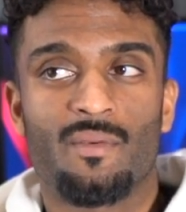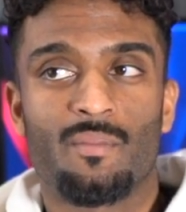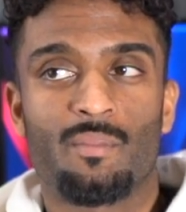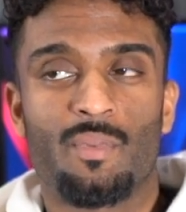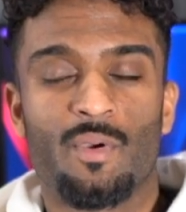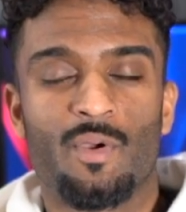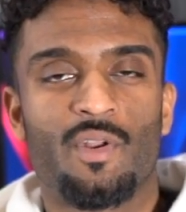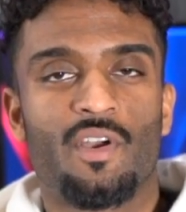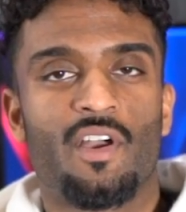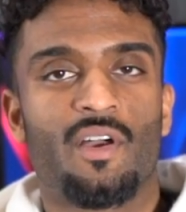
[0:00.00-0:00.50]

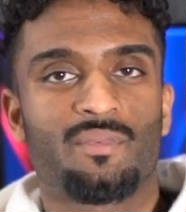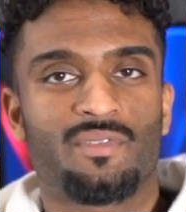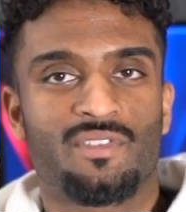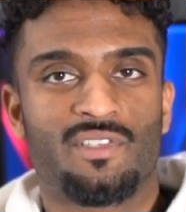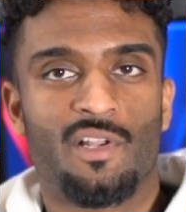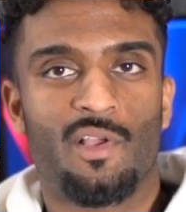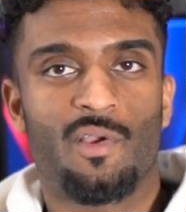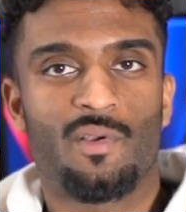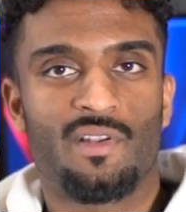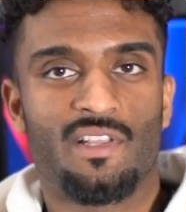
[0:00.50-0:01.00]
build it up
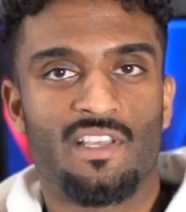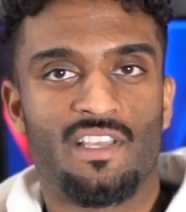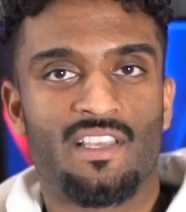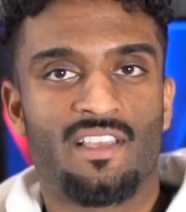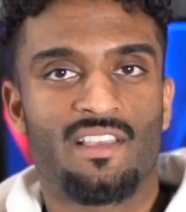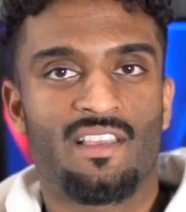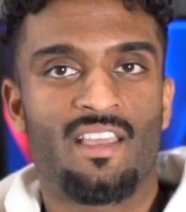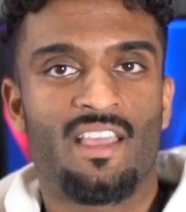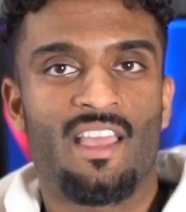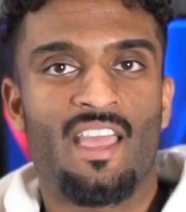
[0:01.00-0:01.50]

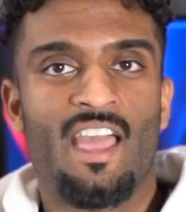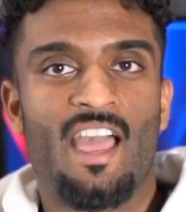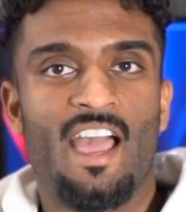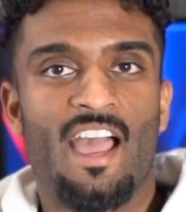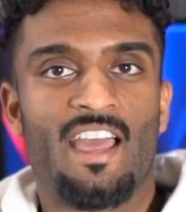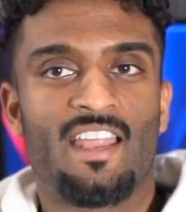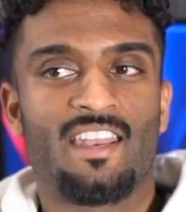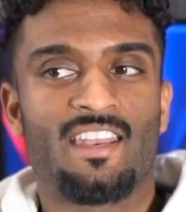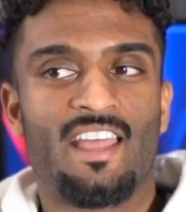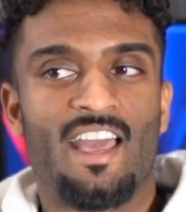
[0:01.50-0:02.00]
slowly,
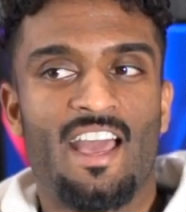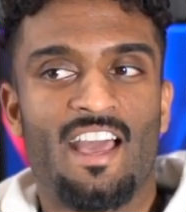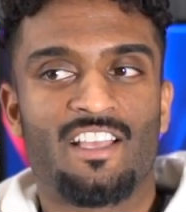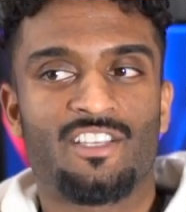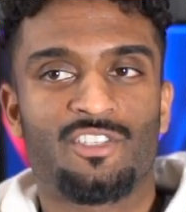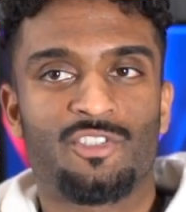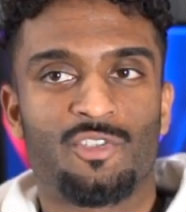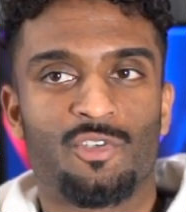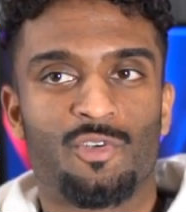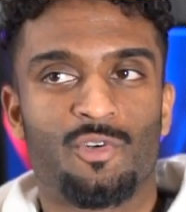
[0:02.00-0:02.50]
and
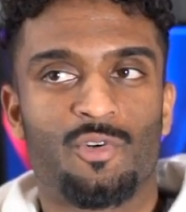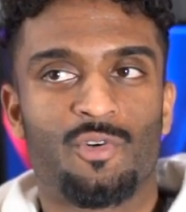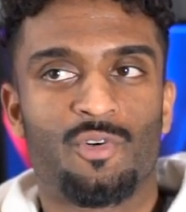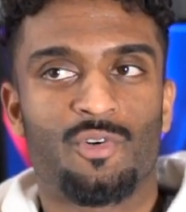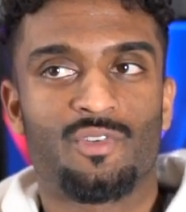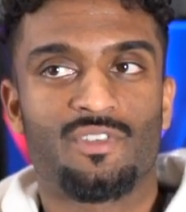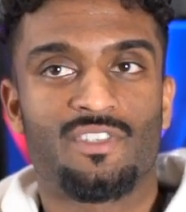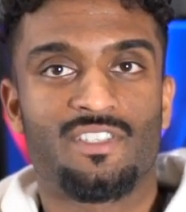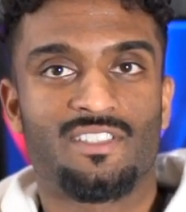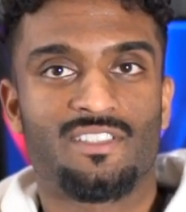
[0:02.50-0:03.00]
as
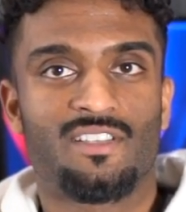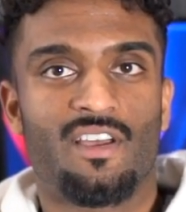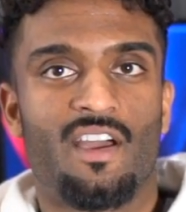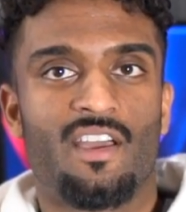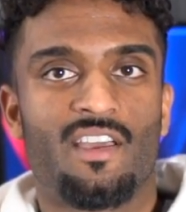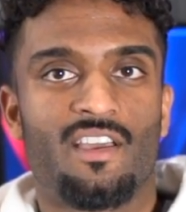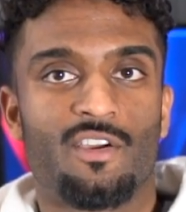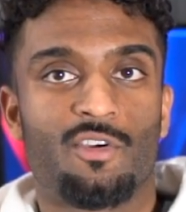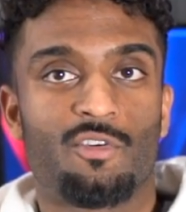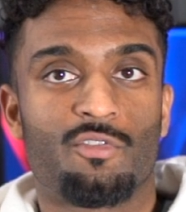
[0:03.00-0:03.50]
your
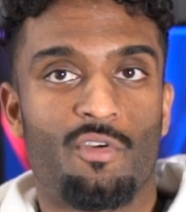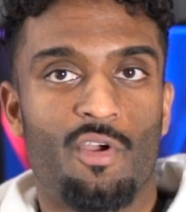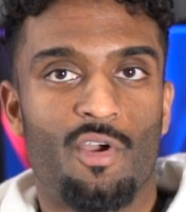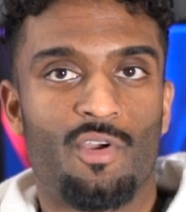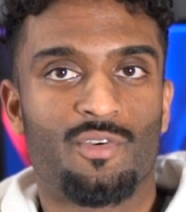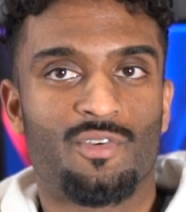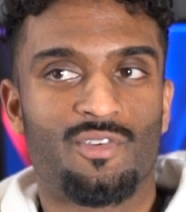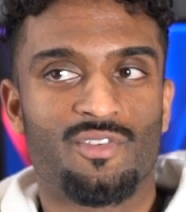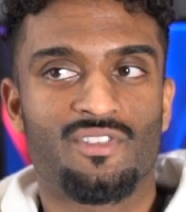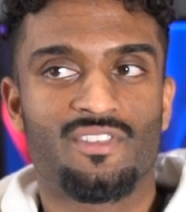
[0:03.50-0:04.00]
desire
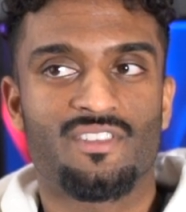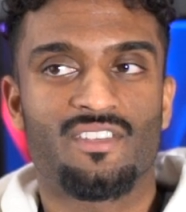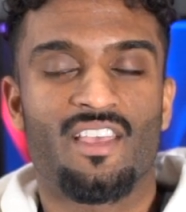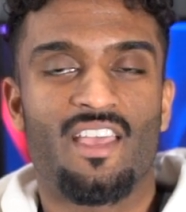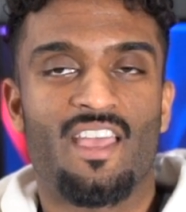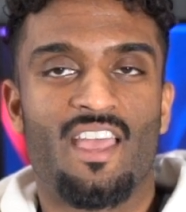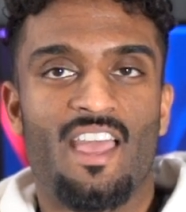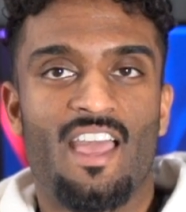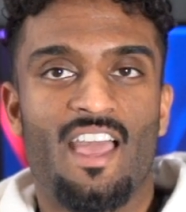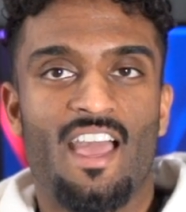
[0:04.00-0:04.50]
grows
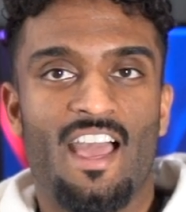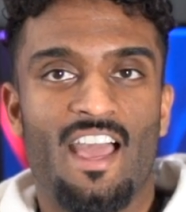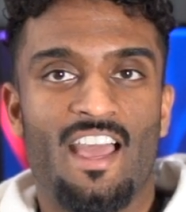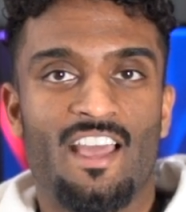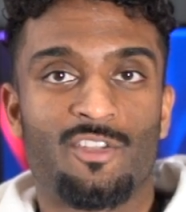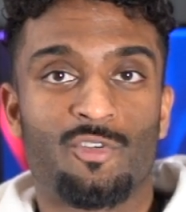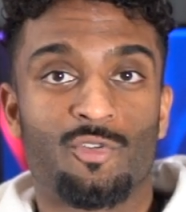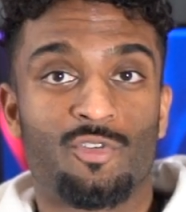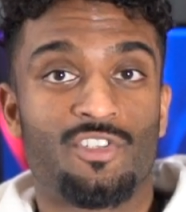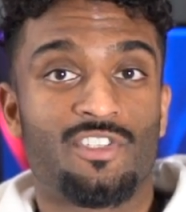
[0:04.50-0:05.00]

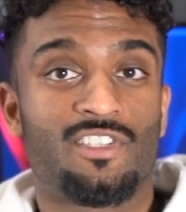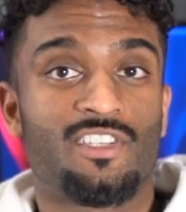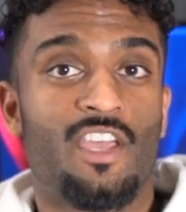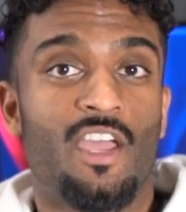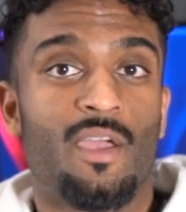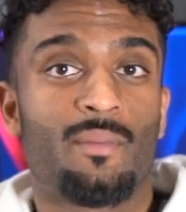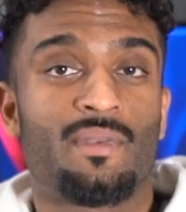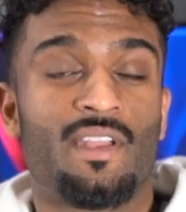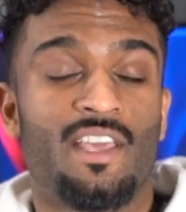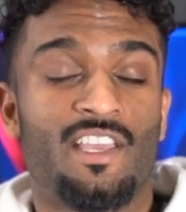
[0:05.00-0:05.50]
and your
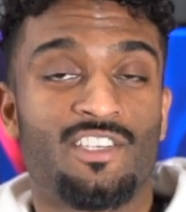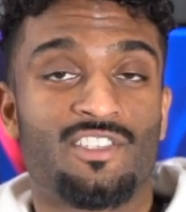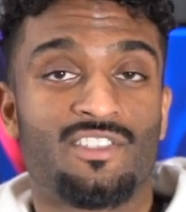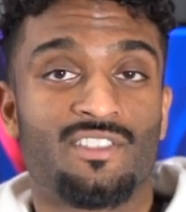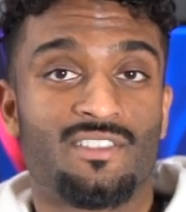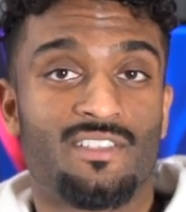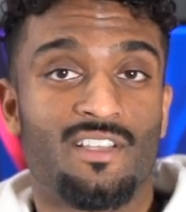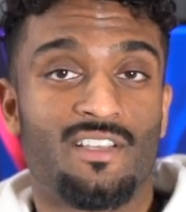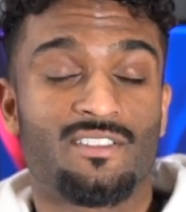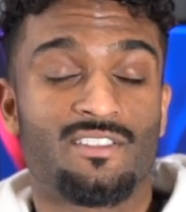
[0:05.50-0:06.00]

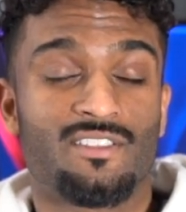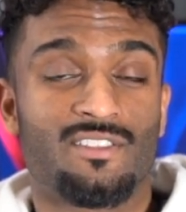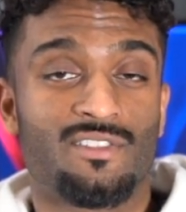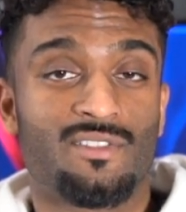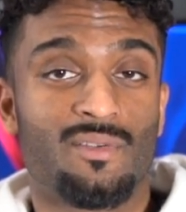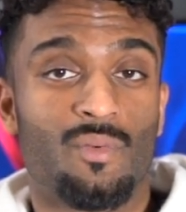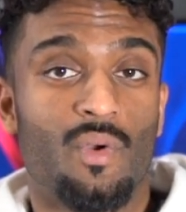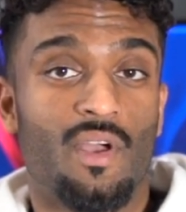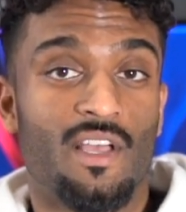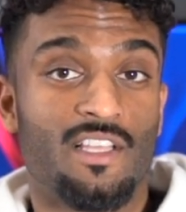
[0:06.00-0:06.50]
determination does
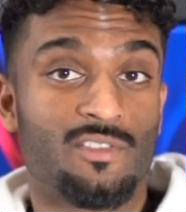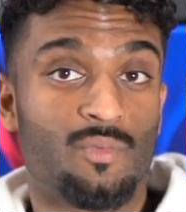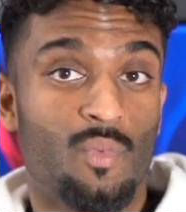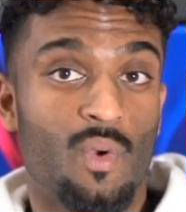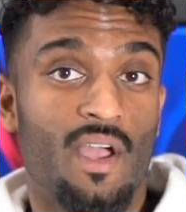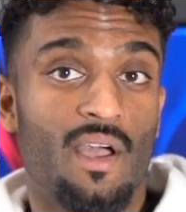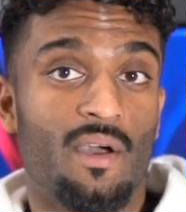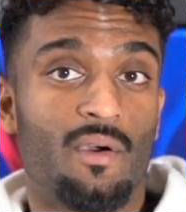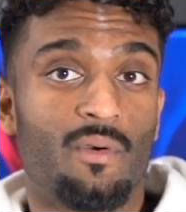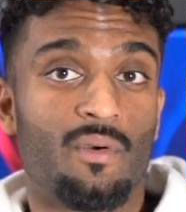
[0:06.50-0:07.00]
as
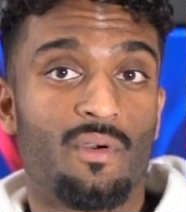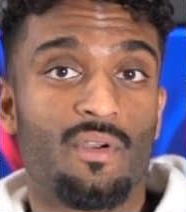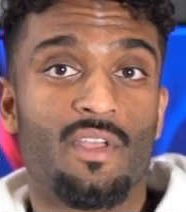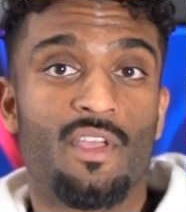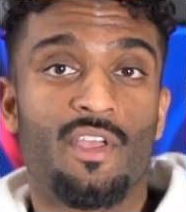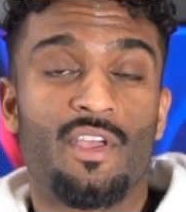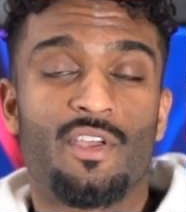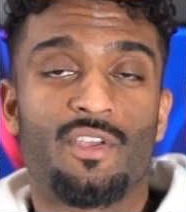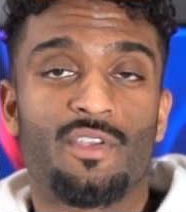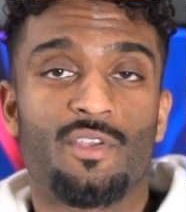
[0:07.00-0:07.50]
well,
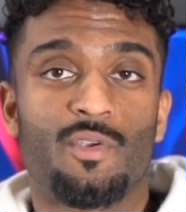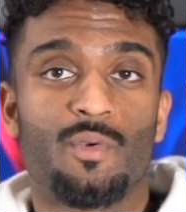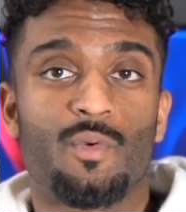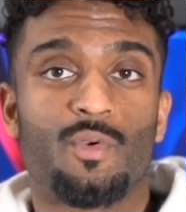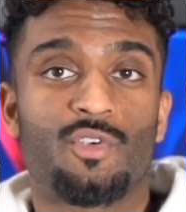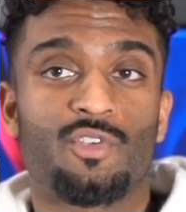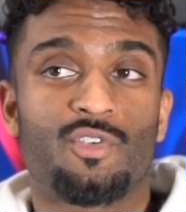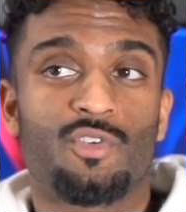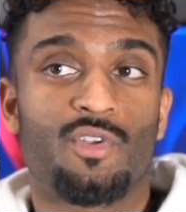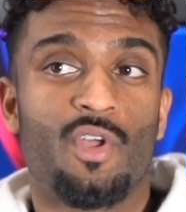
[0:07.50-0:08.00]

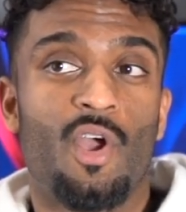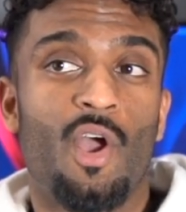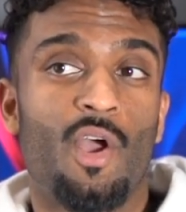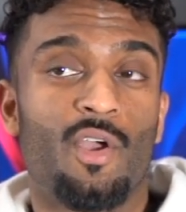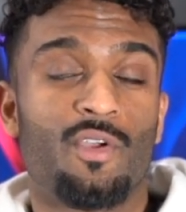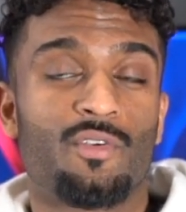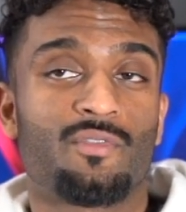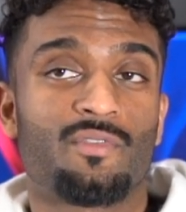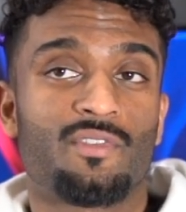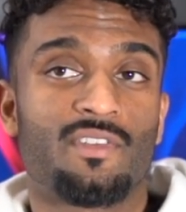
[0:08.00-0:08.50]
you should
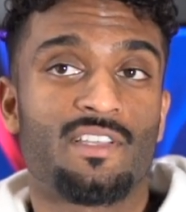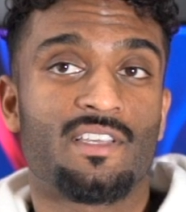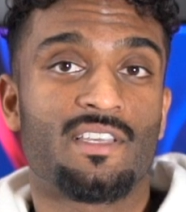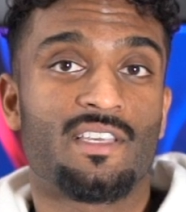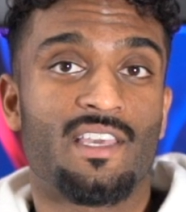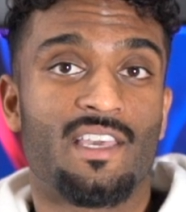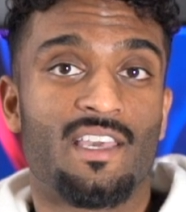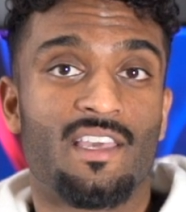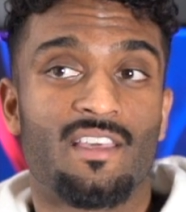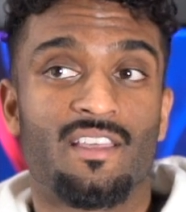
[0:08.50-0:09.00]
hopefully
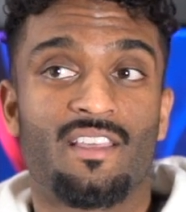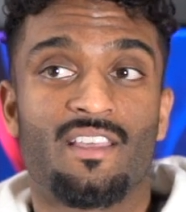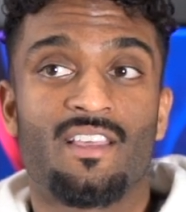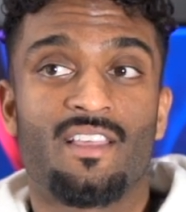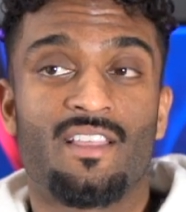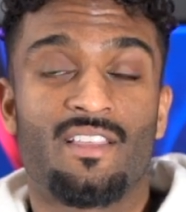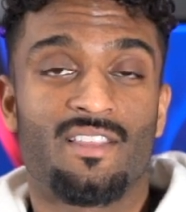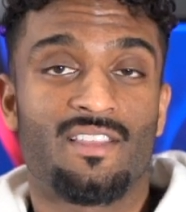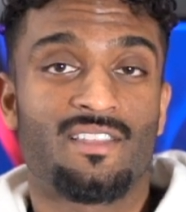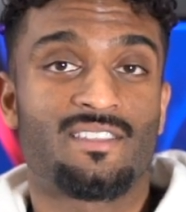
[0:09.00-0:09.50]
get
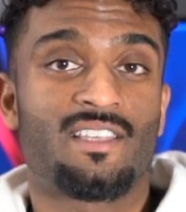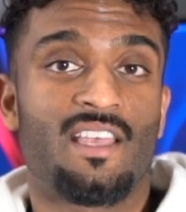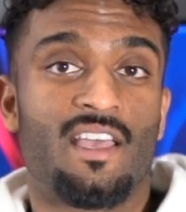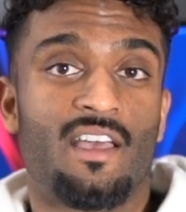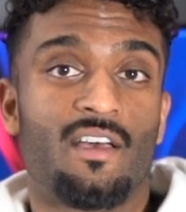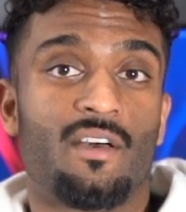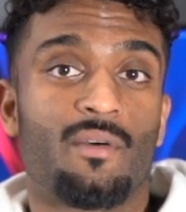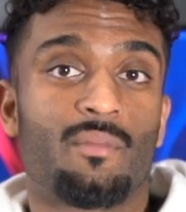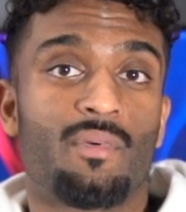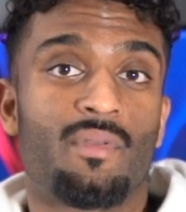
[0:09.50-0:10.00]
the
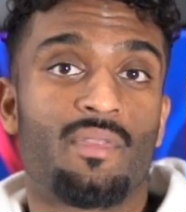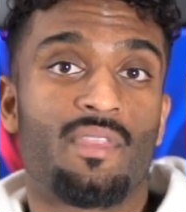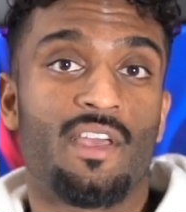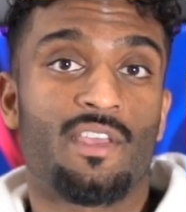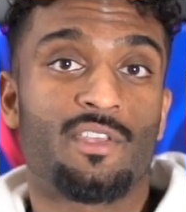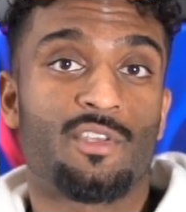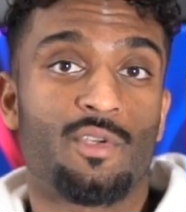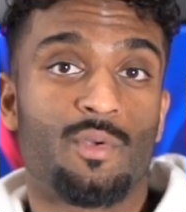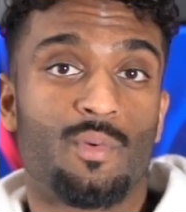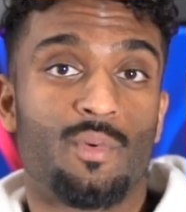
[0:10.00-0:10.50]
setup
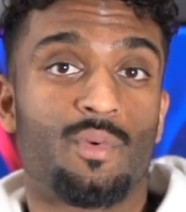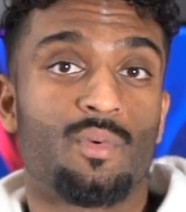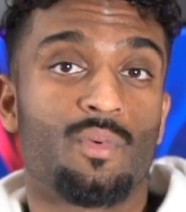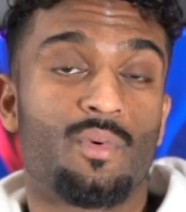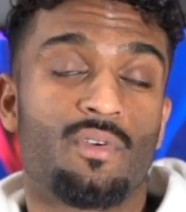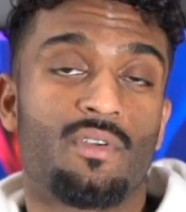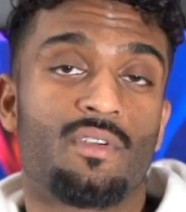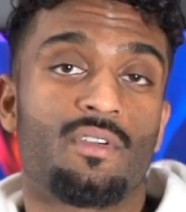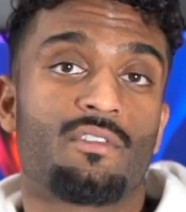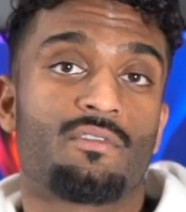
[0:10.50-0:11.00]
that you
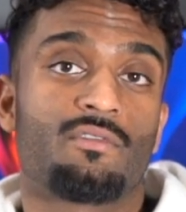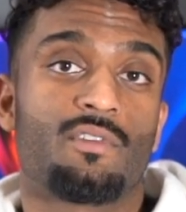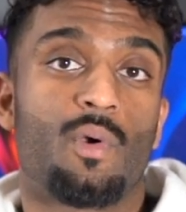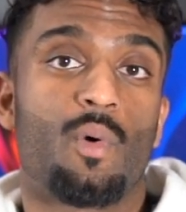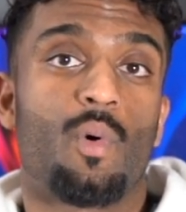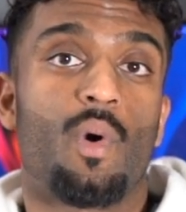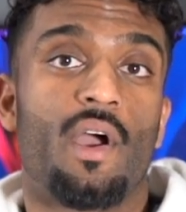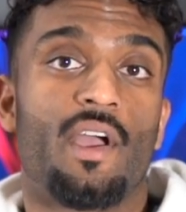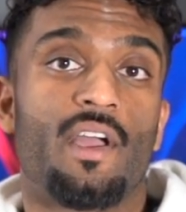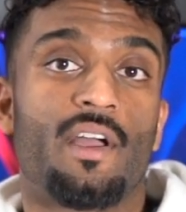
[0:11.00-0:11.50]

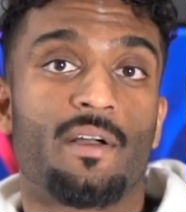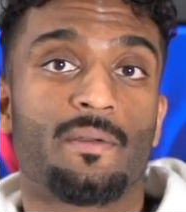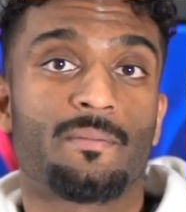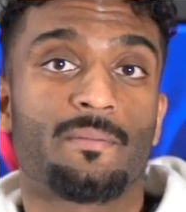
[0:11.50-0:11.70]
require.